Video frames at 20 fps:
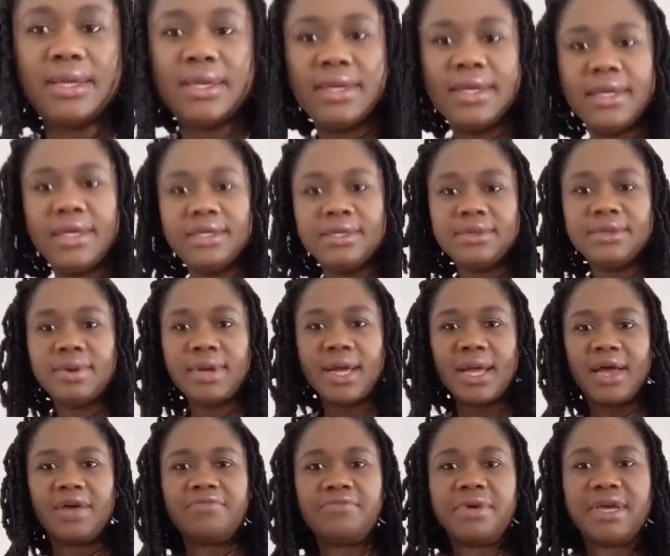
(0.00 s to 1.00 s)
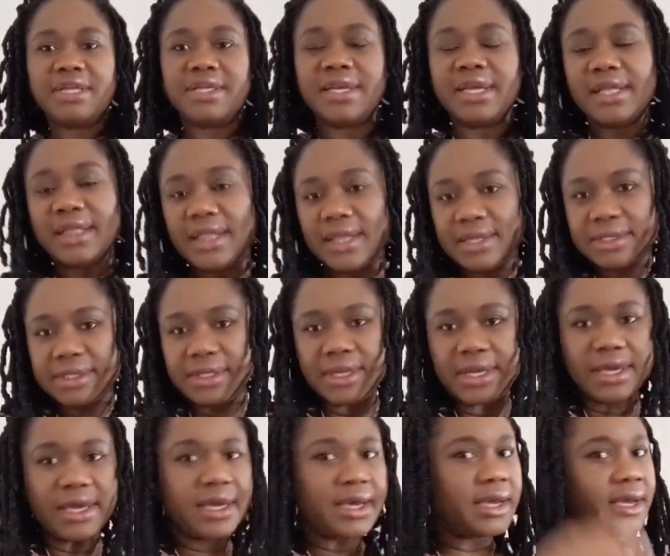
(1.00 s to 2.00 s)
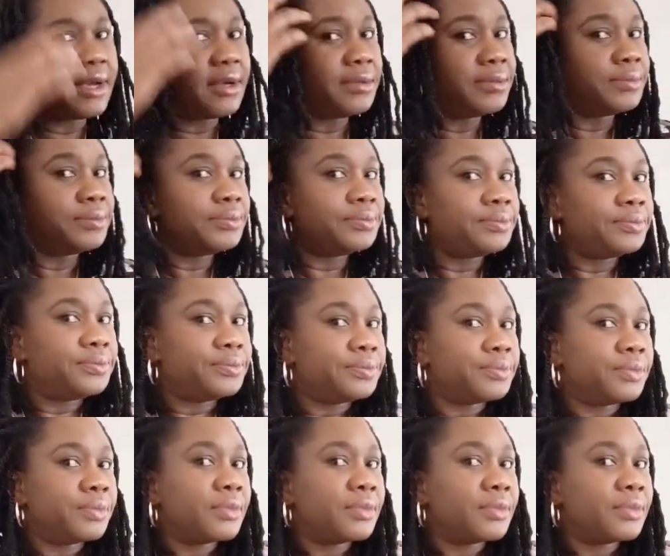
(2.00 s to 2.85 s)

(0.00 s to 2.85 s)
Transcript: Okay, so I have my necklace here,